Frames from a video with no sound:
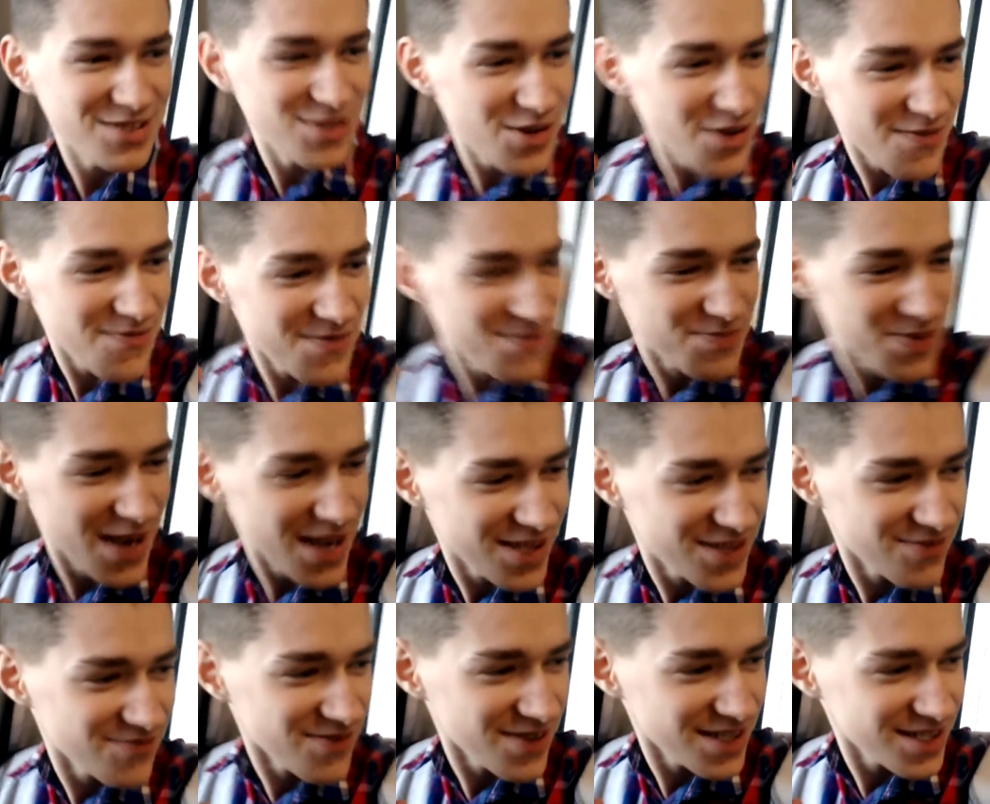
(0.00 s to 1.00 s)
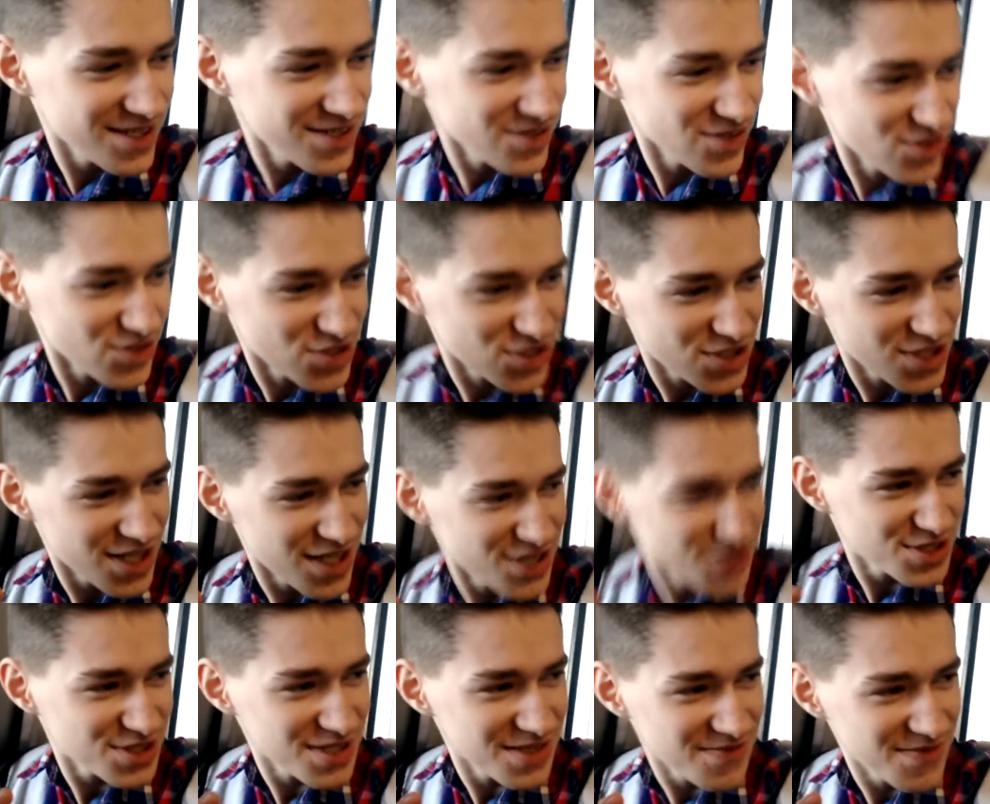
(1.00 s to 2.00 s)
You haven't paid the rent, you little sh**. I
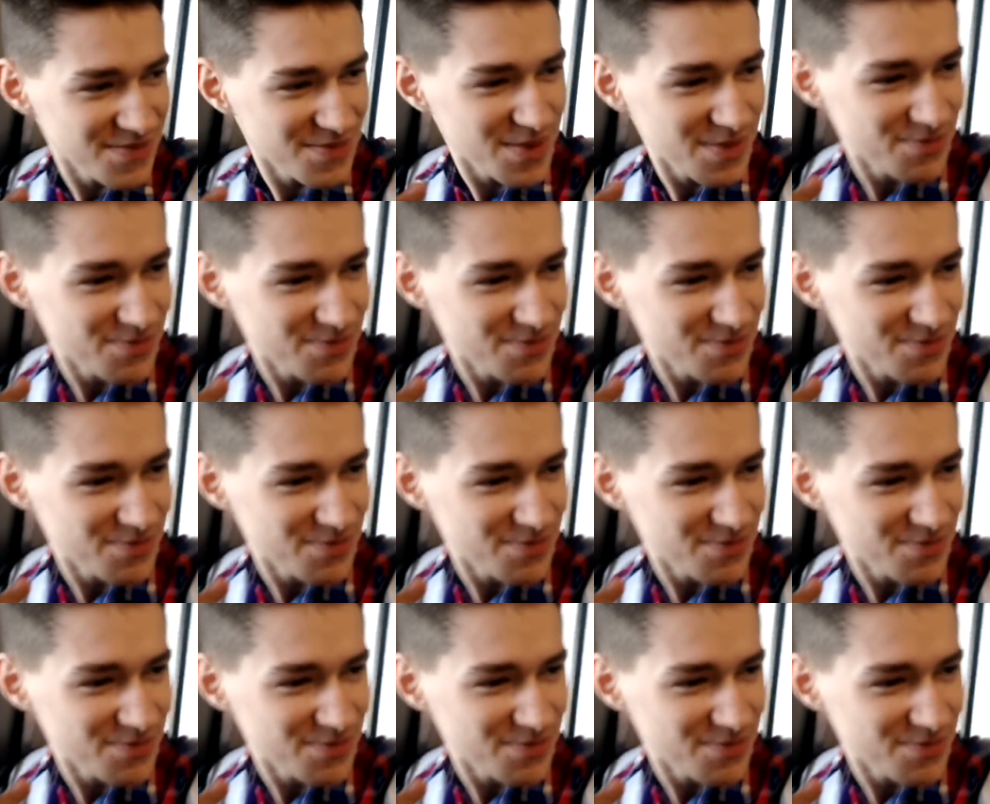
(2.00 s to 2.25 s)
shouldn't even